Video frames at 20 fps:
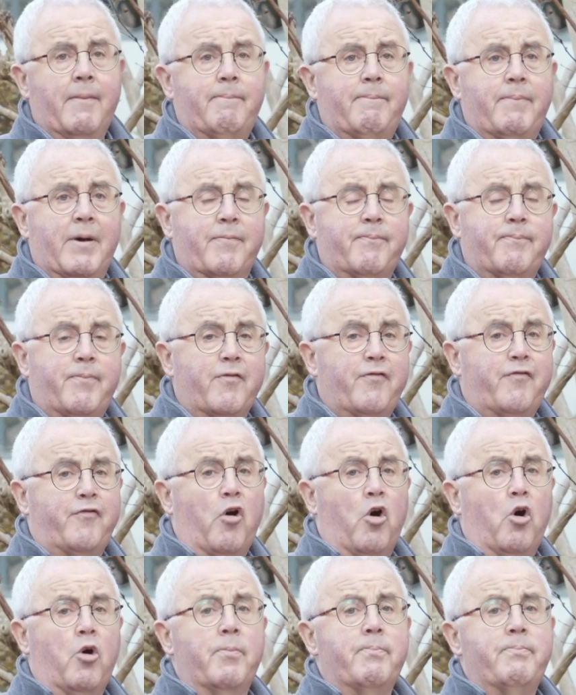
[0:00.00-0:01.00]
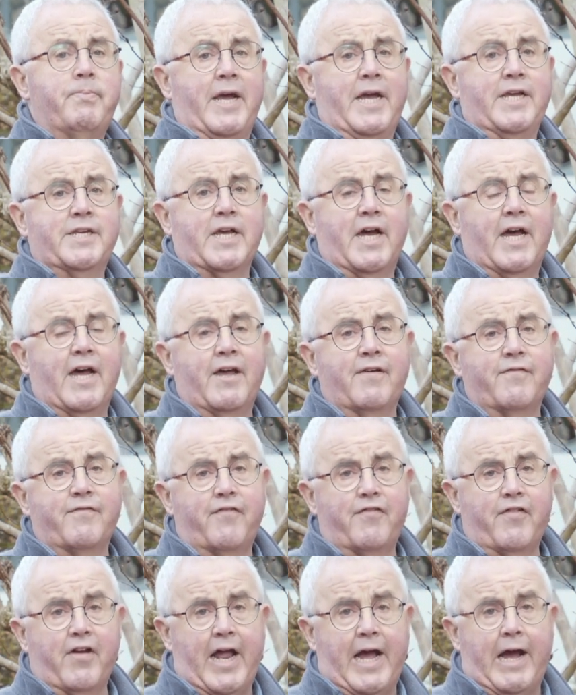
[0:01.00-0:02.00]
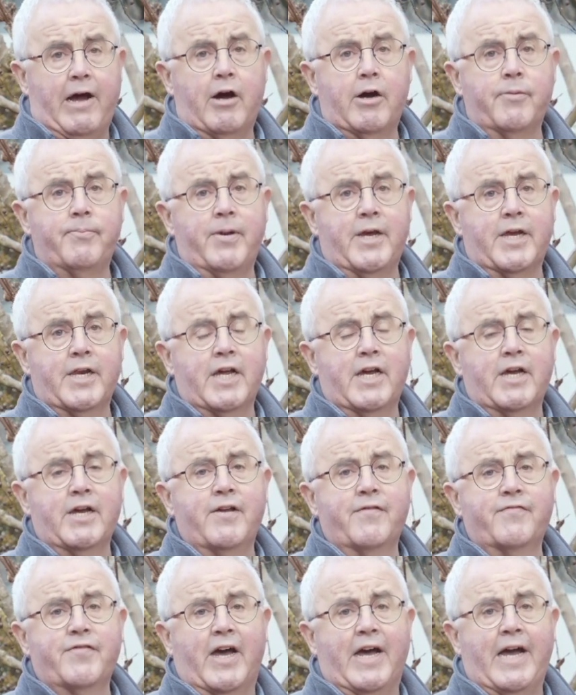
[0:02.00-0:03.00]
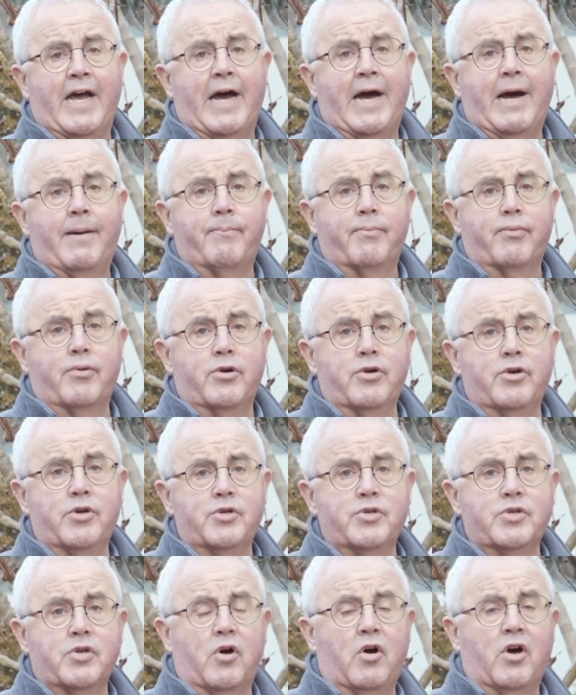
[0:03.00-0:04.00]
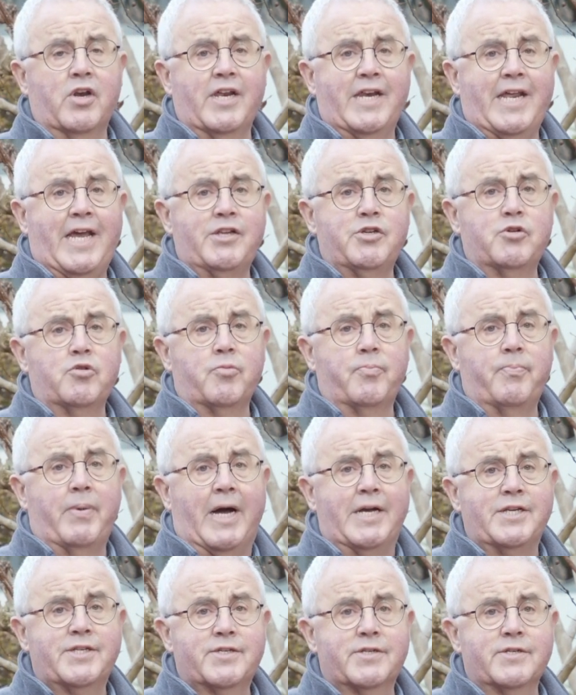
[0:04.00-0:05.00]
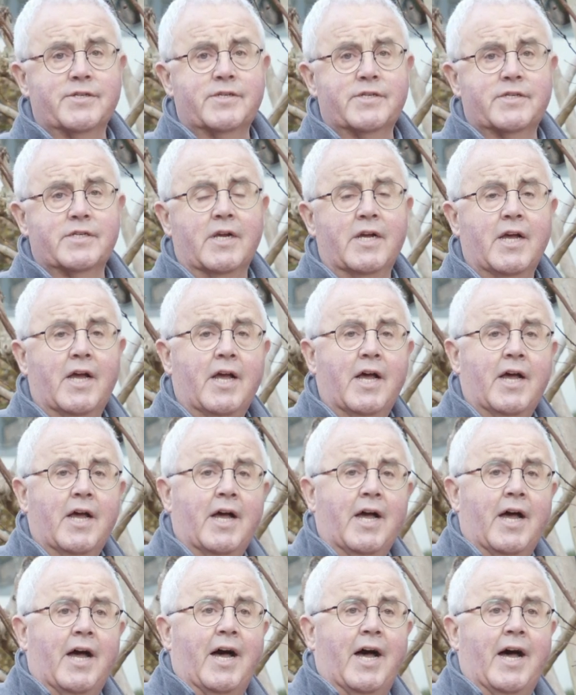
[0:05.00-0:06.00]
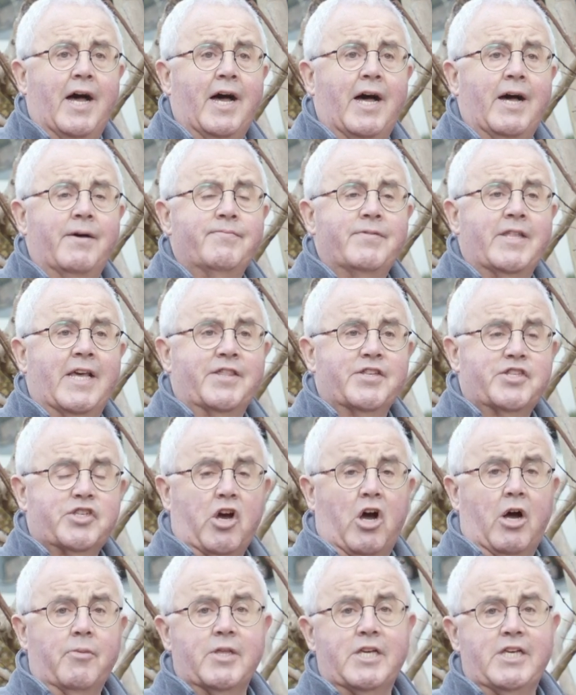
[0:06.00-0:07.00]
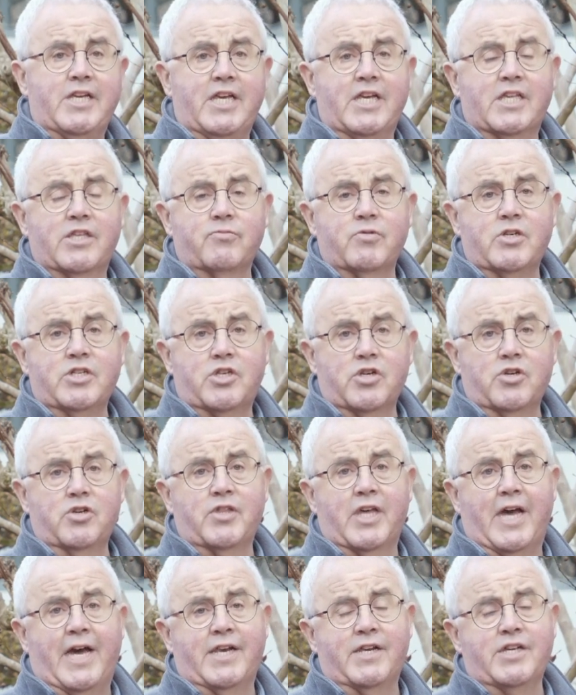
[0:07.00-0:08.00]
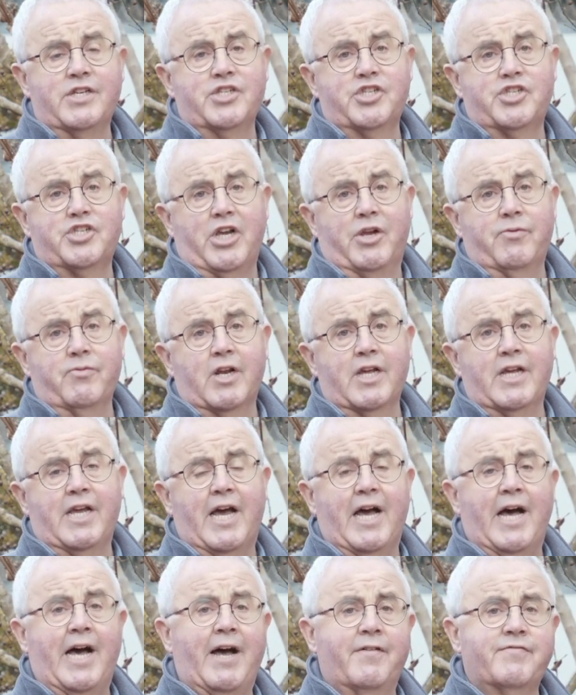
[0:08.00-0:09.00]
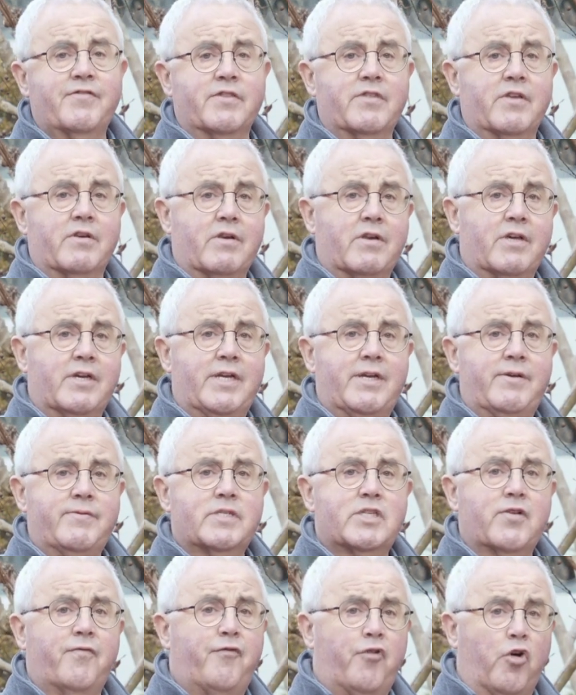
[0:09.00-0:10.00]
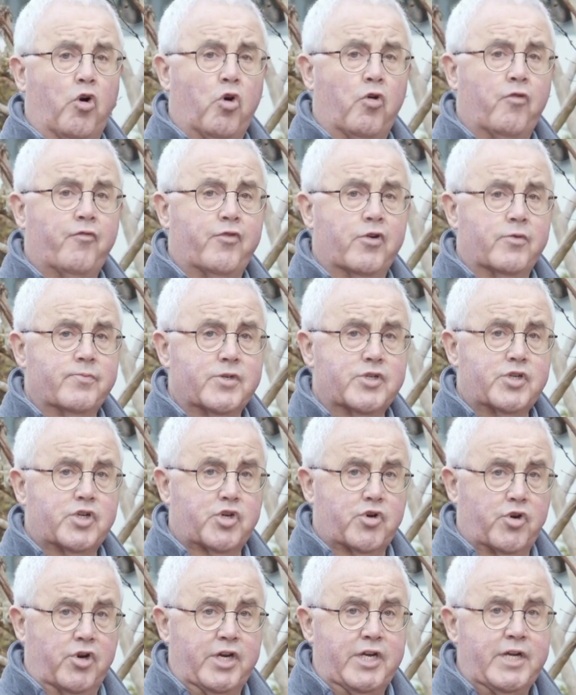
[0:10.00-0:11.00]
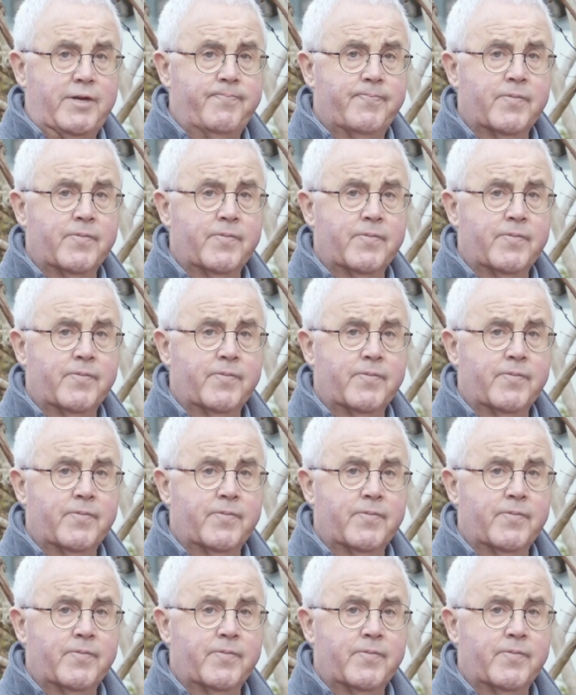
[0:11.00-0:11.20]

but perform better and flower better if they are pruned on an annual basis. Now the time of the year that we do that is generally after the leaves fall from the tree.